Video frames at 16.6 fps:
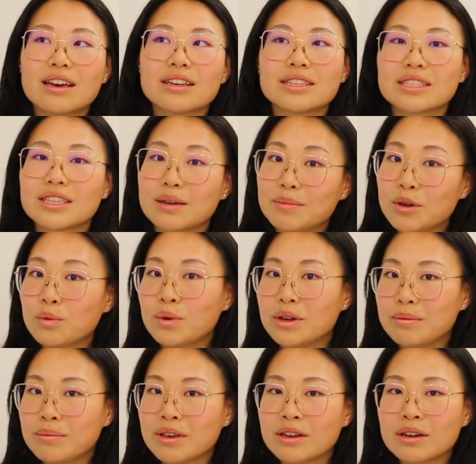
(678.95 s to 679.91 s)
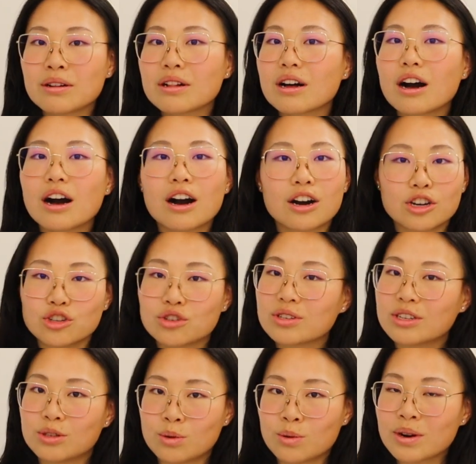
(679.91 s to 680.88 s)
Summit Windmill,
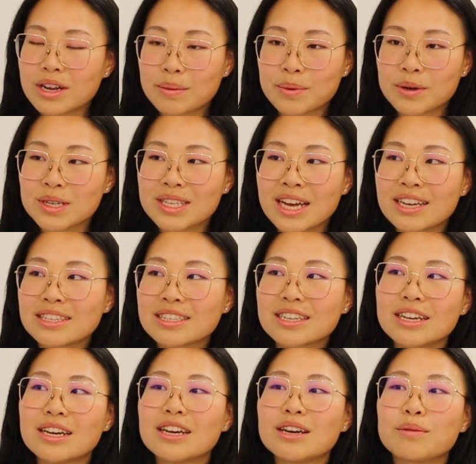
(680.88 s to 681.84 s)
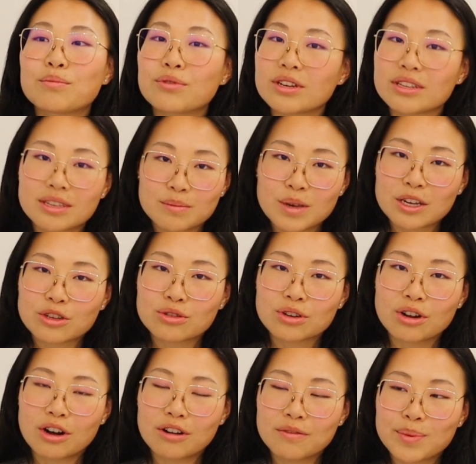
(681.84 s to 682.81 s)
120%. Bring some
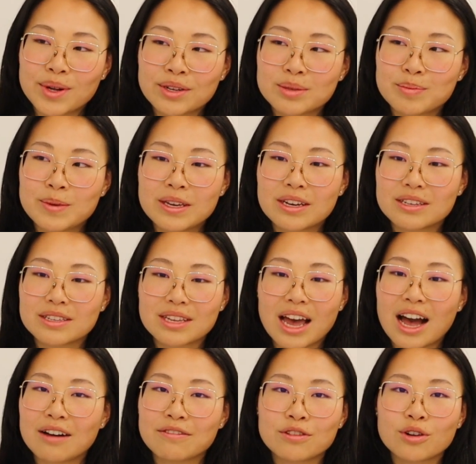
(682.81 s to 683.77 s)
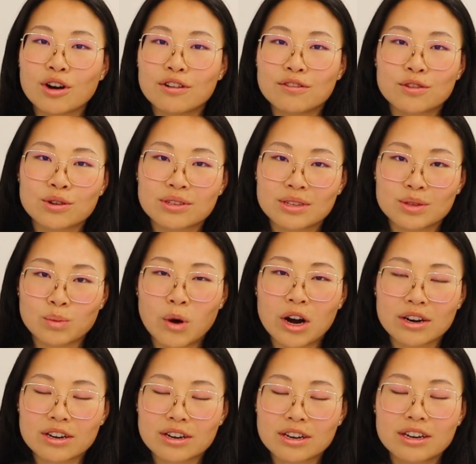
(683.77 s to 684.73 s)
extra golf balls because half the golf course is
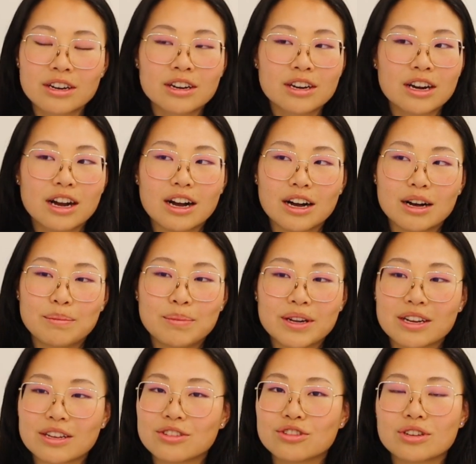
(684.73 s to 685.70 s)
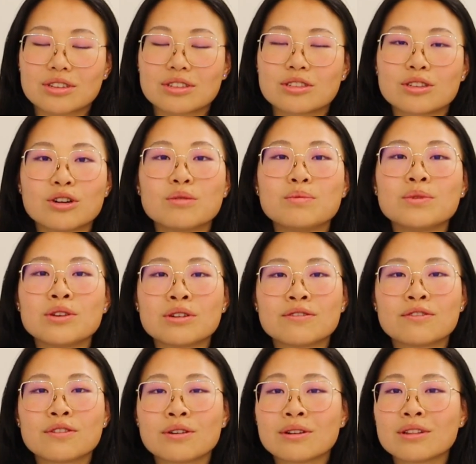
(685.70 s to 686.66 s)
water, but it's just so
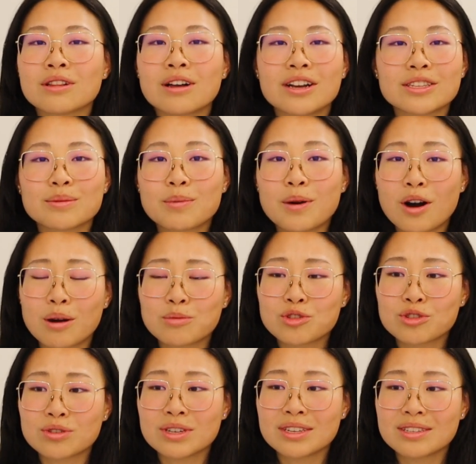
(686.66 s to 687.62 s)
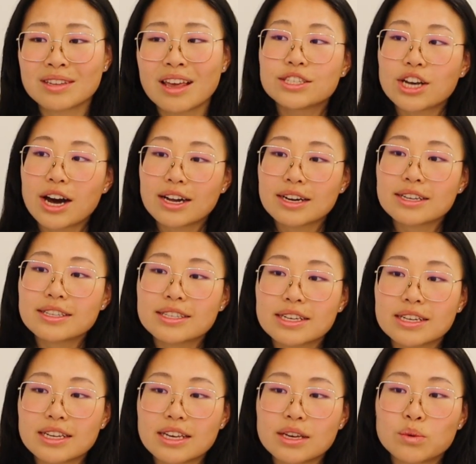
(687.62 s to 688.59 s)
beautiful. Lots of palm trees. Tana
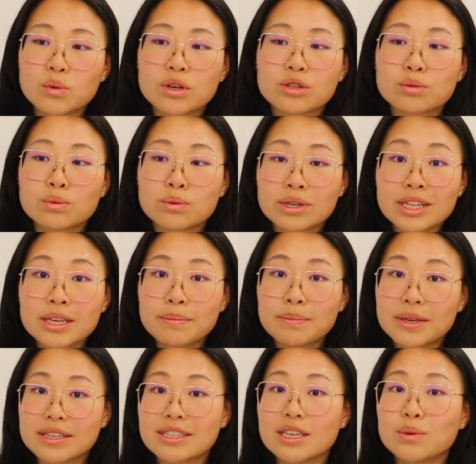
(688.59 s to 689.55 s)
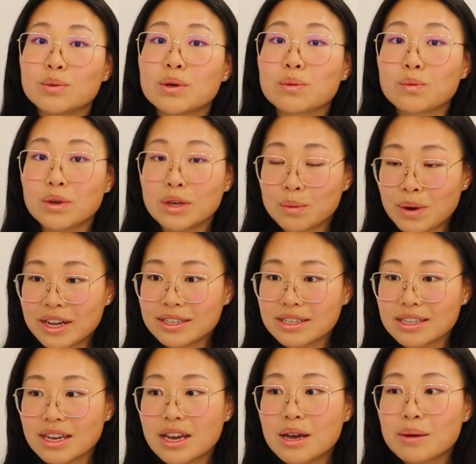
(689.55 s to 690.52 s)
City was really busy when we
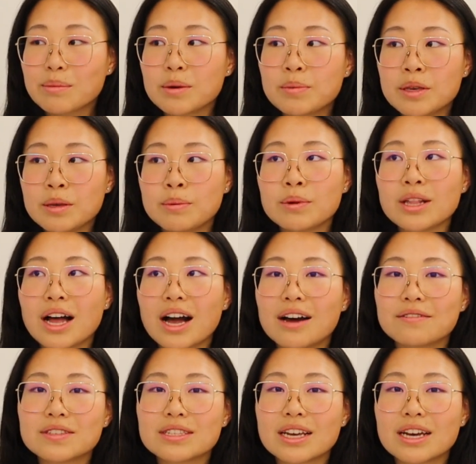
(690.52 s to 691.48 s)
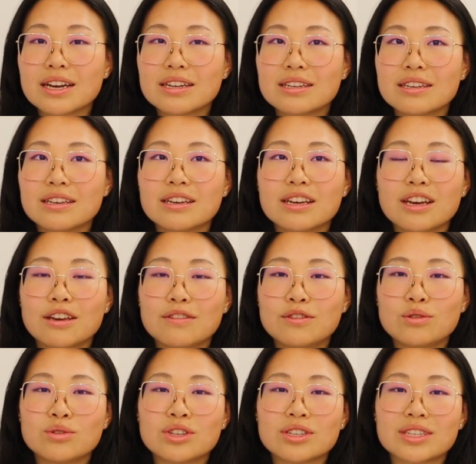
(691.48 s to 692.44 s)
went, but people have said if
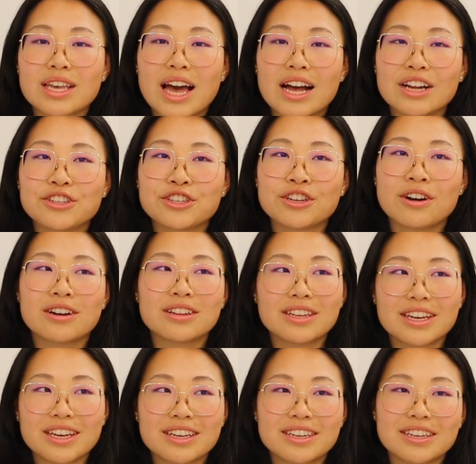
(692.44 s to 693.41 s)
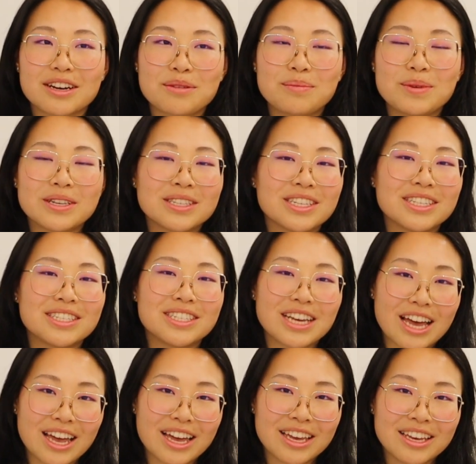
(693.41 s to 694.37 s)
you just catch it on like a busy
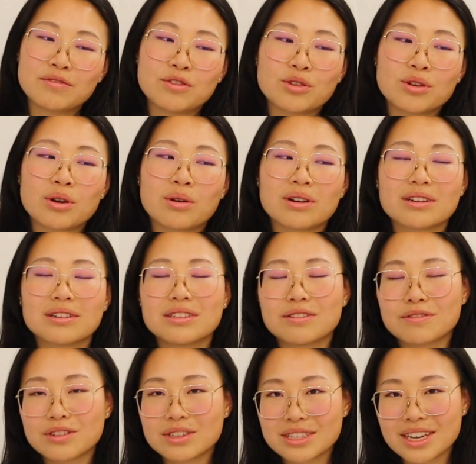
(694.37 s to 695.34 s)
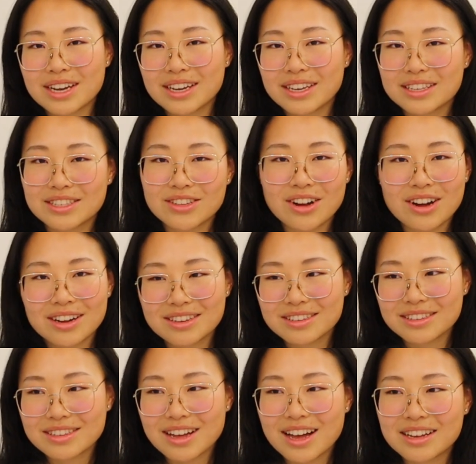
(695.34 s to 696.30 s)
day, if you go on a different day, it's
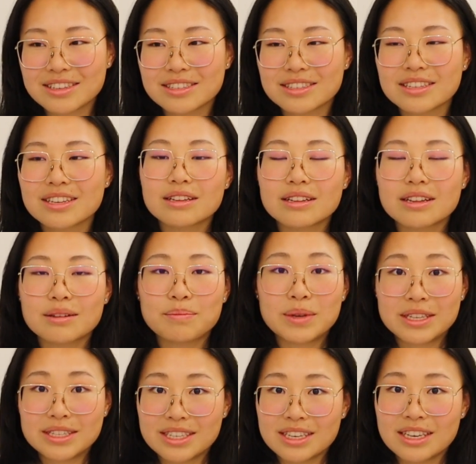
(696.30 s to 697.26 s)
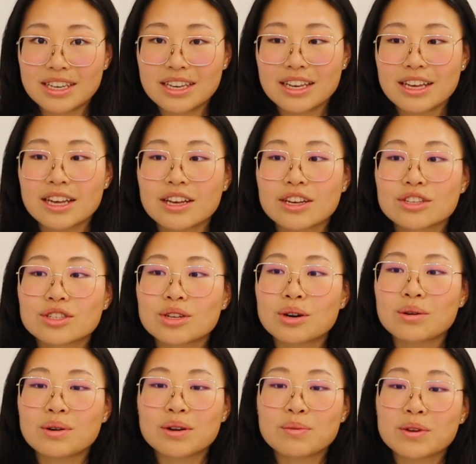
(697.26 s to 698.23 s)
not as busy.
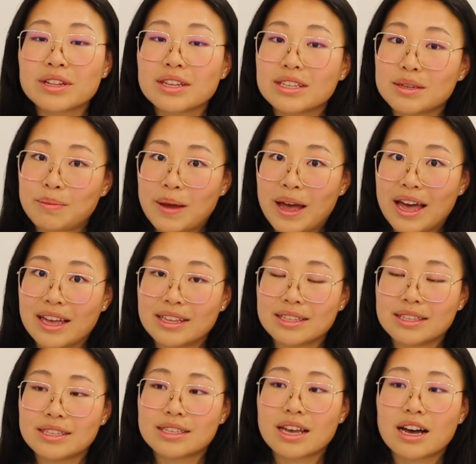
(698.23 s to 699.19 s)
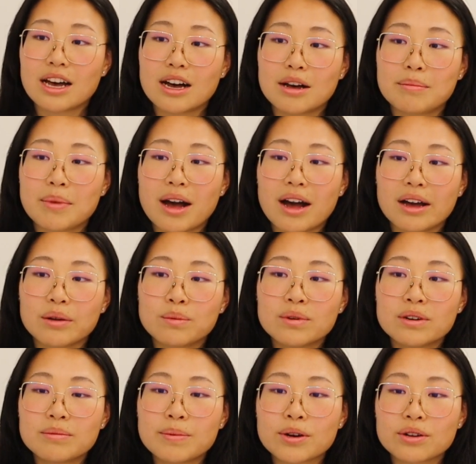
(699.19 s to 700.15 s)
So it really depends. I
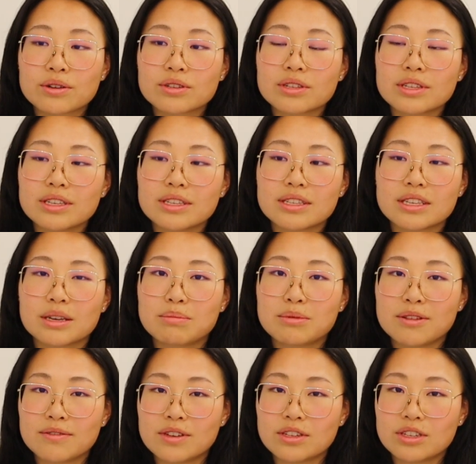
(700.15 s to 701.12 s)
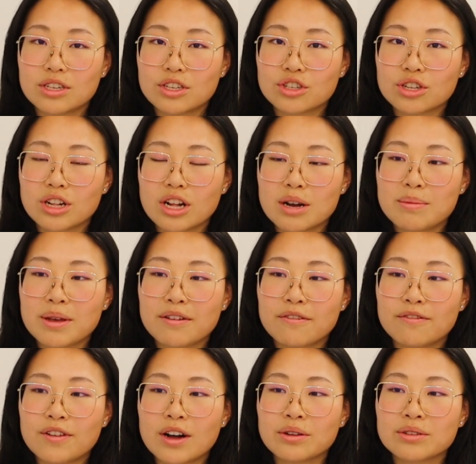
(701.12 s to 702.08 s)
would personally skip the Vintage Club.
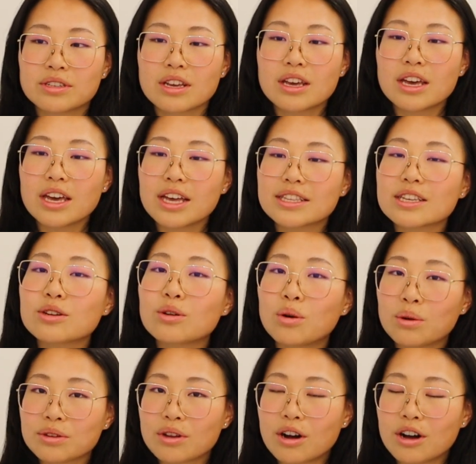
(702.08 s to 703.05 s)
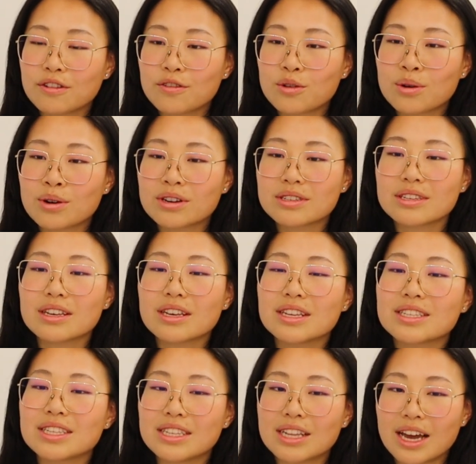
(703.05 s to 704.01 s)
It's an old golf course,
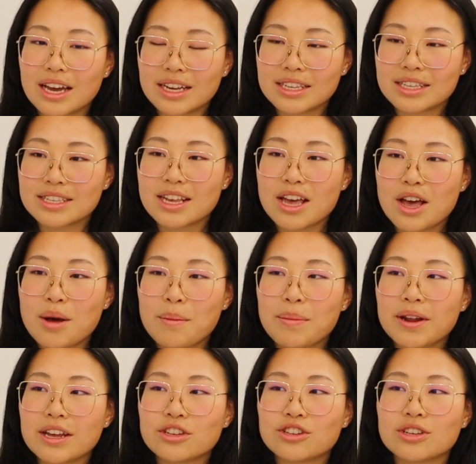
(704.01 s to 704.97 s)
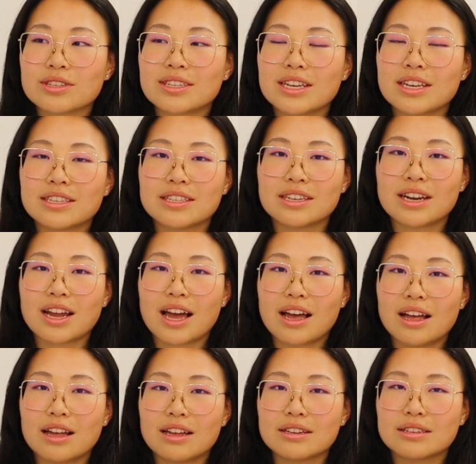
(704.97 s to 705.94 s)
it's nice, but it just isn't
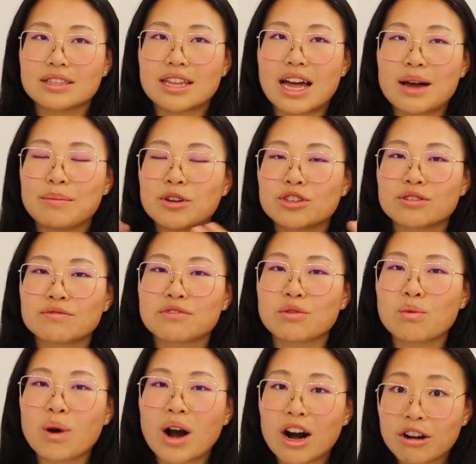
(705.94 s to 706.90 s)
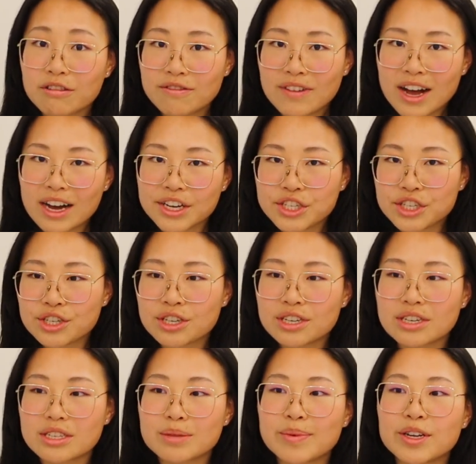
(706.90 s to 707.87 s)
that much of a wow
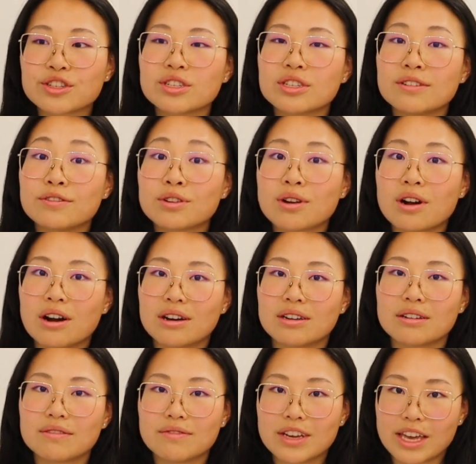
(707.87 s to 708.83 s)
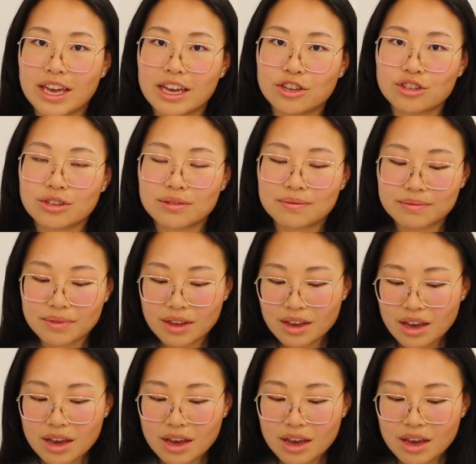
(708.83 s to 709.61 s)
factor, especially if you're on vacation.